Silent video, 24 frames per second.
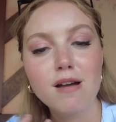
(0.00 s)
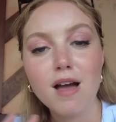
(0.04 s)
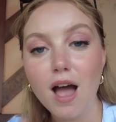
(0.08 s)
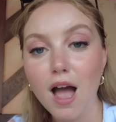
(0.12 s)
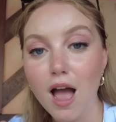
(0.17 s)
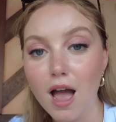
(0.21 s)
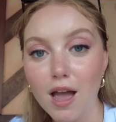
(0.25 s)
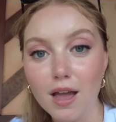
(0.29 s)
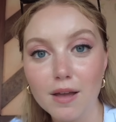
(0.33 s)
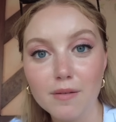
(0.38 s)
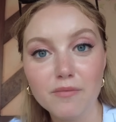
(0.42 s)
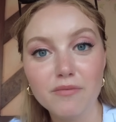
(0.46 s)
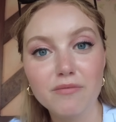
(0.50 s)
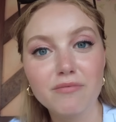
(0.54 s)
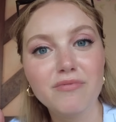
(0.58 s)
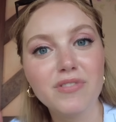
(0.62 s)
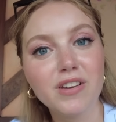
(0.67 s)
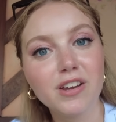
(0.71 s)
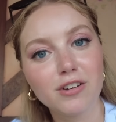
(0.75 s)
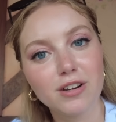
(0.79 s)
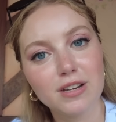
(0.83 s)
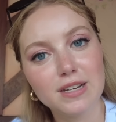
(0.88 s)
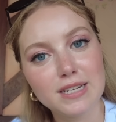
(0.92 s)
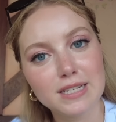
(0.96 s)
I'm
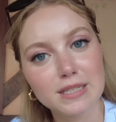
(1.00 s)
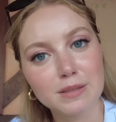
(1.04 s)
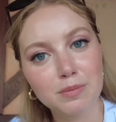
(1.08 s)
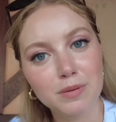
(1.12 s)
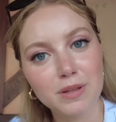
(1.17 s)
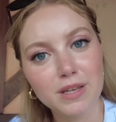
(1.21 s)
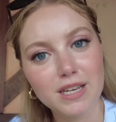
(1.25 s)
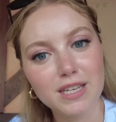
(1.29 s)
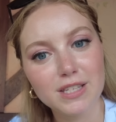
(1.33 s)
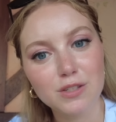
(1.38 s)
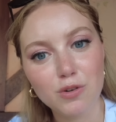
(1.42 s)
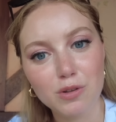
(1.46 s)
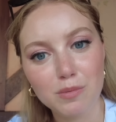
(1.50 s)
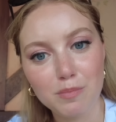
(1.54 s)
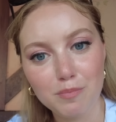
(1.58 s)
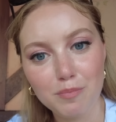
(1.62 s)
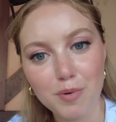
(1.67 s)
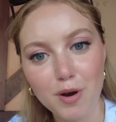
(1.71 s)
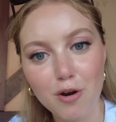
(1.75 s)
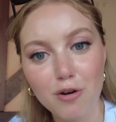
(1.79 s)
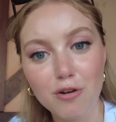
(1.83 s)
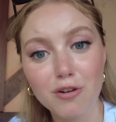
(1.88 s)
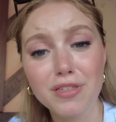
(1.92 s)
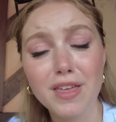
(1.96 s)
very displeased with
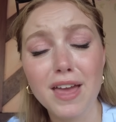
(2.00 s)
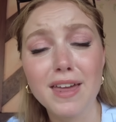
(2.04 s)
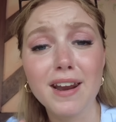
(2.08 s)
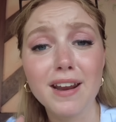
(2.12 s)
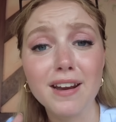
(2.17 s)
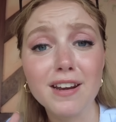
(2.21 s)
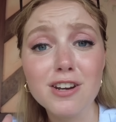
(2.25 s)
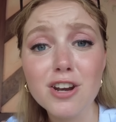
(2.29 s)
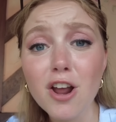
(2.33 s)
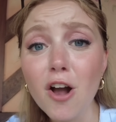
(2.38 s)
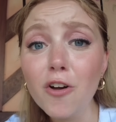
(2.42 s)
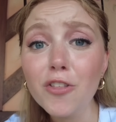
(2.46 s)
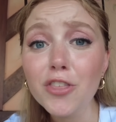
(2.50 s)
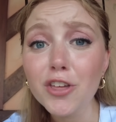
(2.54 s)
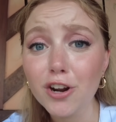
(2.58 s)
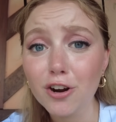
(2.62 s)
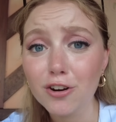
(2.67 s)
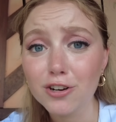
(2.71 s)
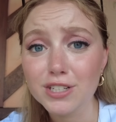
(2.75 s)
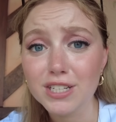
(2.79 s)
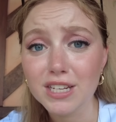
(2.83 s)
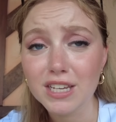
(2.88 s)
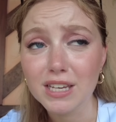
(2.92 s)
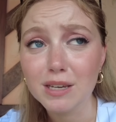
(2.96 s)
both, and I know that
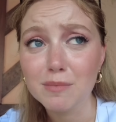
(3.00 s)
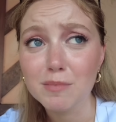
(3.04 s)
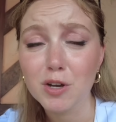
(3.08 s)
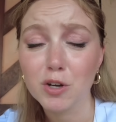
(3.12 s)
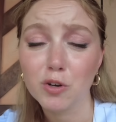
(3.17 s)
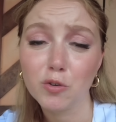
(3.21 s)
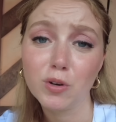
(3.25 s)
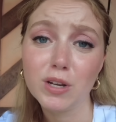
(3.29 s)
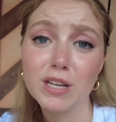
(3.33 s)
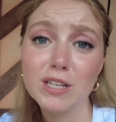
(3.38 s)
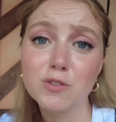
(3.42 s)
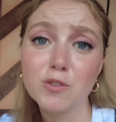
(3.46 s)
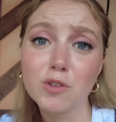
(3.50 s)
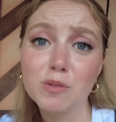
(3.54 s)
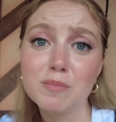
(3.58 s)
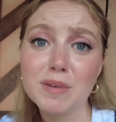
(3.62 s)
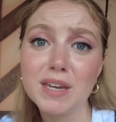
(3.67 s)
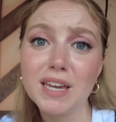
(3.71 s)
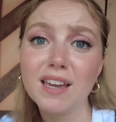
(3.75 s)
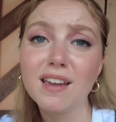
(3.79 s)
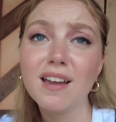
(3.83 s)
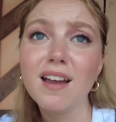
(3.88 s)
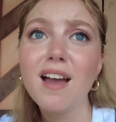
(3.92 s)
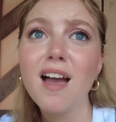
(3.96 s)
our team agrees with
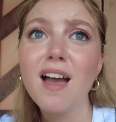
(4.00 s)
me.